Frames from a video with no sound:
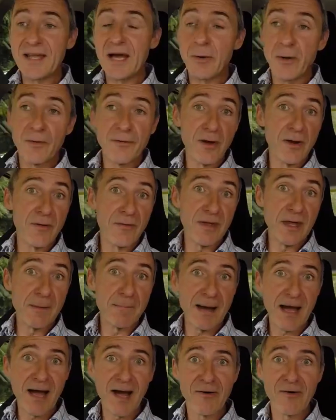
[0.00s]
Now, although
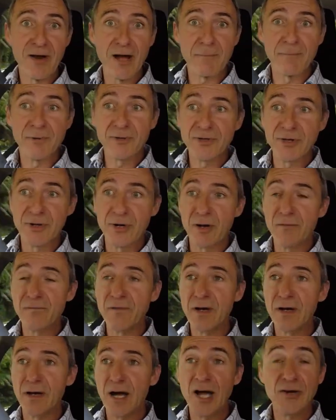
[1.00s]
the power output on
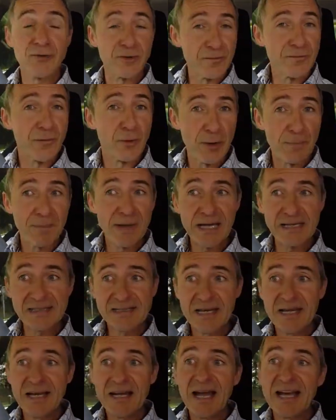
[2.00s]
offer, 140
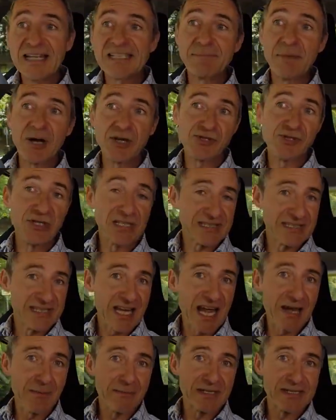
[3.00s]
PS, is much the
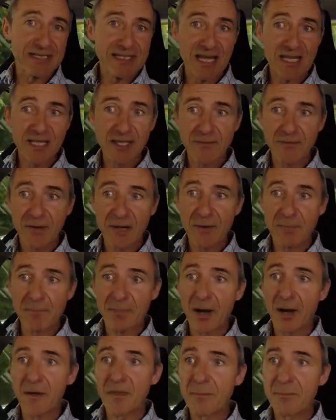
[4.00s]
same as that developed
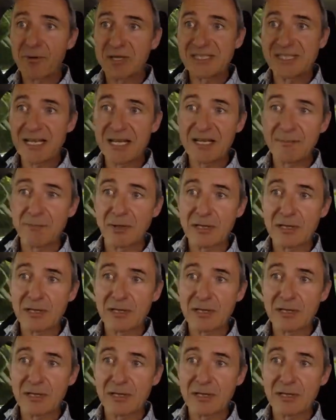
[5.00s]
by the preceding